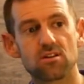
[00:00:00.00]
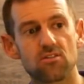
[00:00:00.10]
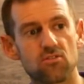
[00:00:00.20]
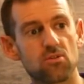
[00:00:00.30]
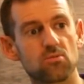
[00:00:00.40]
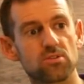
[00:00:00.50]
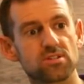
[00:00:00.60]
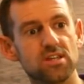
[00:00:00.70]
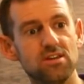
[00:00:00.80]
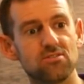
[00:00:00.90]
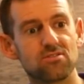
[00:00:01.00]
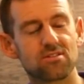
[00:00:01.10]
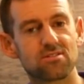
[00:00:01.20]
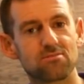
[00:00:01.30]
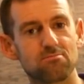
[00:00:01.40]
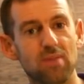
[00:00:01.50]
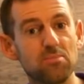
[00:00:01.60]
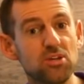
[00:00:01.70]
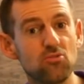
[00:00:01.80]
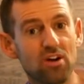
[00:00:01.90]
everyone will see you.
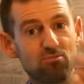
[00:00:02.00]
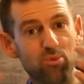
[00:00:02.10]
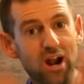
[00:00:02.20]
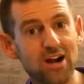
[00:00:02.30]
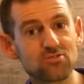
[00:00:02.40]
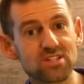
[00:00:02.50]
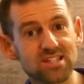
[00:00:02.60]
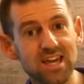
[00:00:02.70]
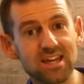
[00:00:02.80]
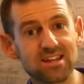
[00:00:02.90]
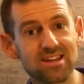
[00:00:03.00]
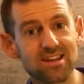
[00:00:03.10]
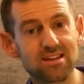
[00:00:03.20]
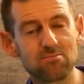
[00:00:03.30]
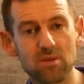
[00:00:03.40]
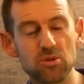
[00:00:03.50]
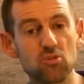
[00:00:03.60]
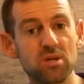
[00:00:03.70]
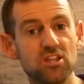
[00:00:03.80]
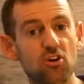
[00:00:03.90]
Maybe you have brown skin. Maybe
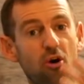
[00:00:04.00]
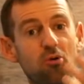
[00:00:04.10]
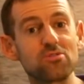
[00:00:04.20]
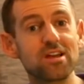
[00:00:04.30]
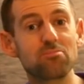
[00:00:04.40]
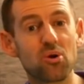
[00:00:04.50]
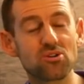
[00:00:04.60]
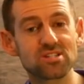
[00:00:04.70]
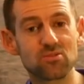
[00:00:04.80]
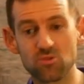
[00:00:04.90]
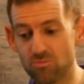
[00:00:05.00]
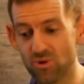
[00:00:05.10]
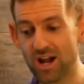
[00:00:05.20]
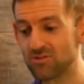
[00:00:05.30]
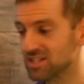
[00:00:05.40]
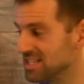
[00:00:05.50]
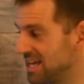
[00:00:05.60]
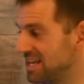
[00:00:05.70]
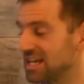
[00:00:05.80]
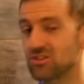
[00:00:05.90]
you'll be the only person with brown
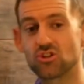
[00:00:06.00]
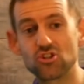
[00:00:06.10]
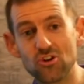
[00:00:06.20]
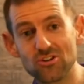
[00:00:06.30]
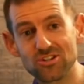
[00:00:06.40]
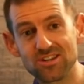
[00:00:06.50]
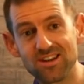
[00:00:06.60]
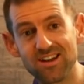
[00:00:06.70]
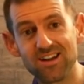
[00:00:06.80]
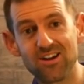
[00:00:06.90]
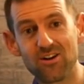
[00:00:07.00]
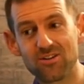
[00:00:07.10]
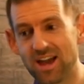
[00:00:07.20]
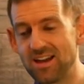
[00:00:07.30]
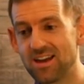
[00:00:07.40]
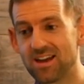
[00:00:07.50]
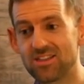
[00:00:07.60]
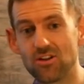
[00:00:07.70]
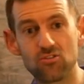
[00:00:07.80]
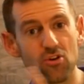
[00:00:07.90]
skin in the church. Okay,
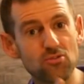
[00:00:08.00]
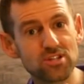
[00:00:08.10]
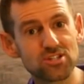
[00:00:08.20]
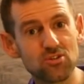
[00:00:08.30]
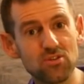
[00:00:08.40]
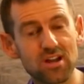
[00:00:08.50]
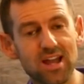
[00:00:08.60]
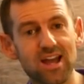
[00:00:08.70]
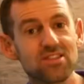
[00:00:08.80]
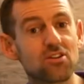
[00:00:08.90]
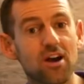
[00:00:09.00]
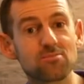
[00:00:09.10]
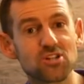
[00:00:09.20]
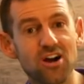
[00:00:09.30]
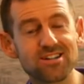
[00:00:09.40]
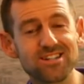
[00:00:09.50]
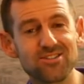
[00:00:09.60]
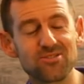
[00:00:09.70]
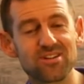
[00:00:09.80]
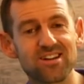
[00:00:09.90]
they'll notice you and they'll come talk to
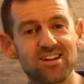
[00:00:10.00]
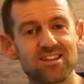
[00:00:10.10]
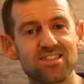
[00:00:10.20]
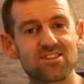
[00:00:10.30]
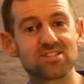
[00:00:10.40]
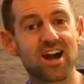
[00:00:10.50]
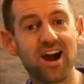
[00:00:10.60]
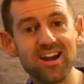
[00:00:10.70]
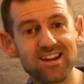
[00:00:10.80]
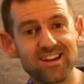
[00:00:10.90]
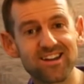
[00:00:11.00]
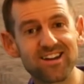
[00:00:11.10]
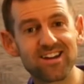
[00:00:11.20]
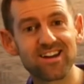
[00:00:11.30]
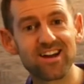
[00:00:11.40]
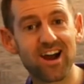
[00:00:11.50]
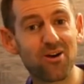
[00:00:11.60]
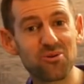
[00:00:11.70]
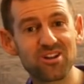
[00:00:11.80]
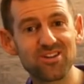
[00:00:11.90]
you. They'll say, "Hi,
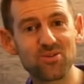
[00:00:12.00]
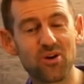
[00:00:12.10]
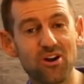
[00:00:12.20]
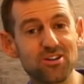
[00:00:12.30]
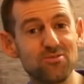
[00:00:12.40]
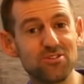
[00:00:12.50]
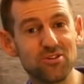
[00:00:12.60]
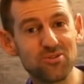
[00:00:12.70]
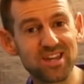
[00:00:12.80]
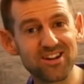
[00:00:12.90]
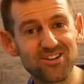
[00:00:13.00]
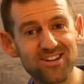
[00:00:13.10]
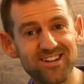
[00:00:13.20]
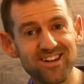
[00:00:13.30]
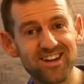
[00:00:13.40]
how are you? Are you new here?"